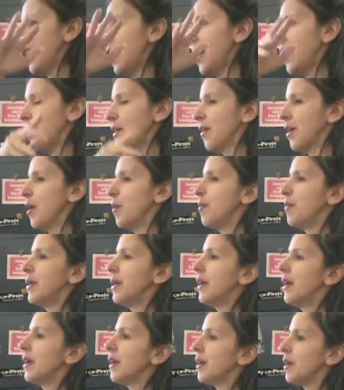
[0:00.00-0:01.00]
higher up,
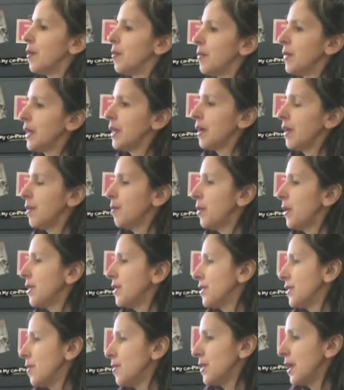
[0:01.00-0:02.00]

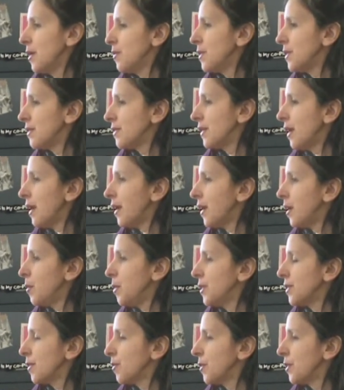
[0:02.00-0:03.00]
but sometimes it's not. I
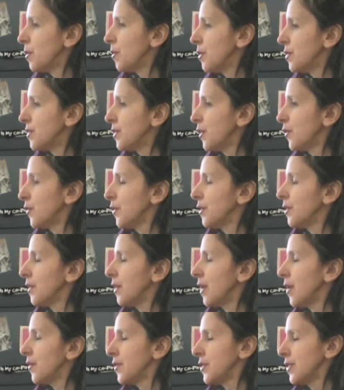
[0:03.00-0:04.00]
mean, some of the most difficult
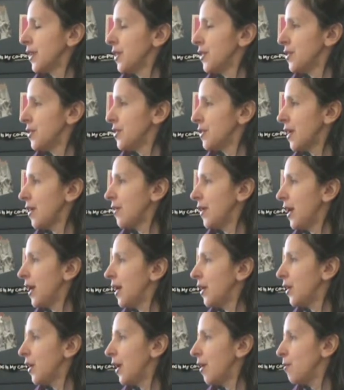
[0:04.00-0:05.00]
conversations I've
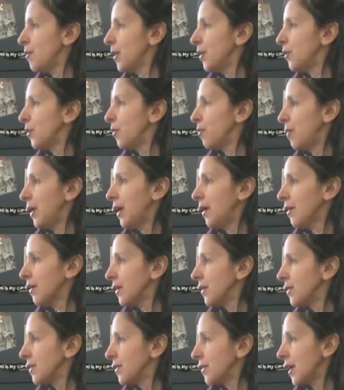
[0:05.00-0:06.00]
had have been with
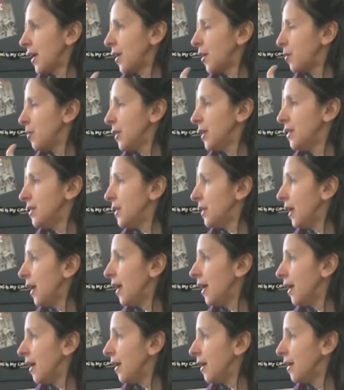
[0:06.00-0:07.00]
parents on a
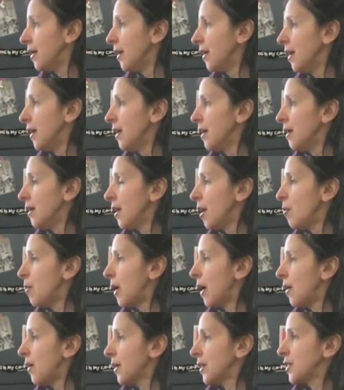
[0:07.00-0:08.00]
PTA
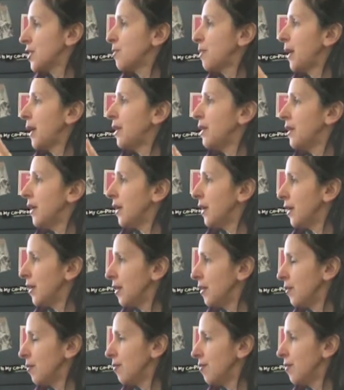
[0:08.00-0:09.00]
about
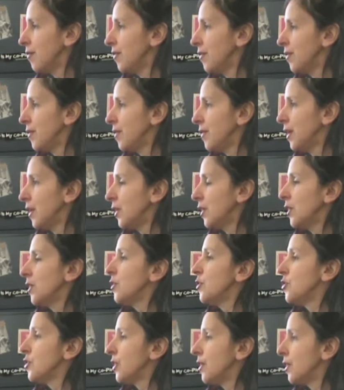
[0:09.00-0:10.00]
expanding
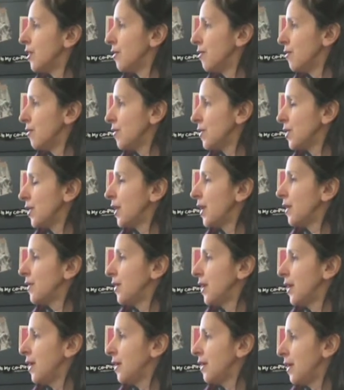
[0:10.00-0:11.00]
inclusion so that
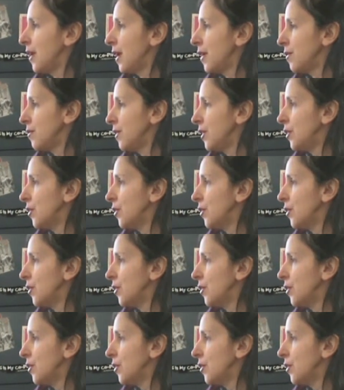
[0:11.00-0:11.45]
they can get,